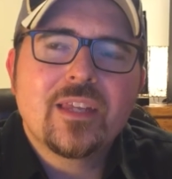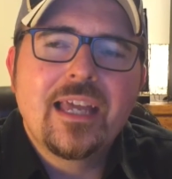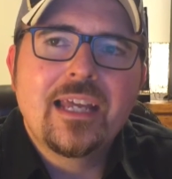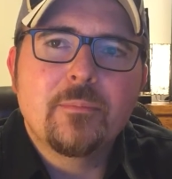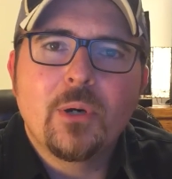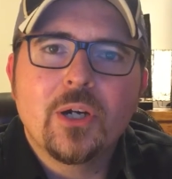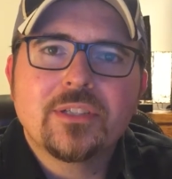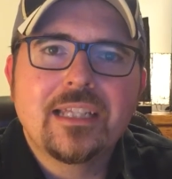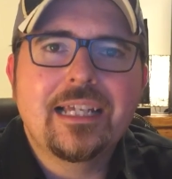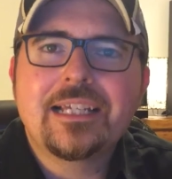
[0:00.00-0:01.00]
and a part
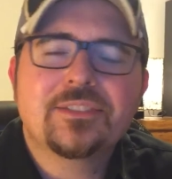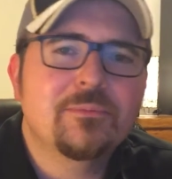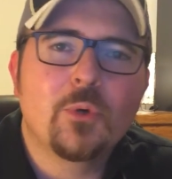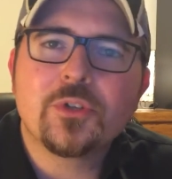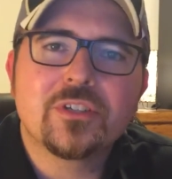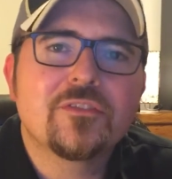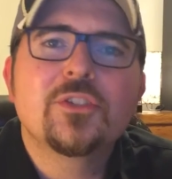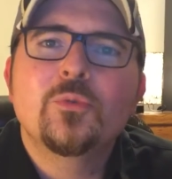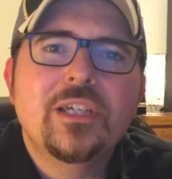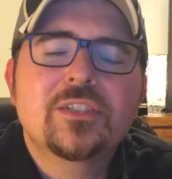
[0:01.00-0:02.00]
that lasted more than a
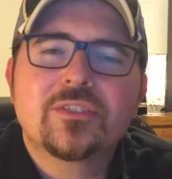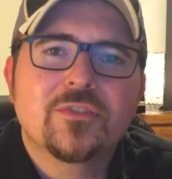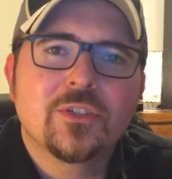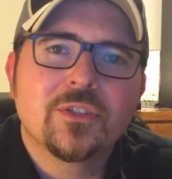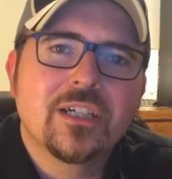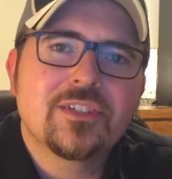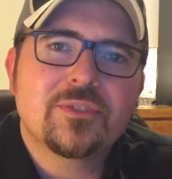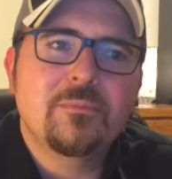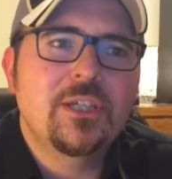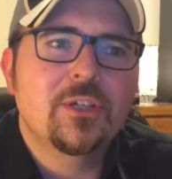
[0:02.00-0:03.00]
few weeks for
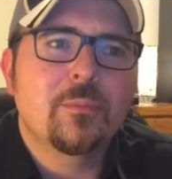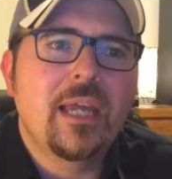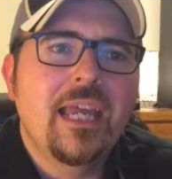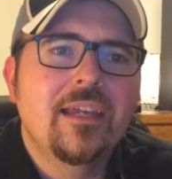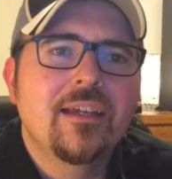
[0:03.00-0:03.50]
some meager pay.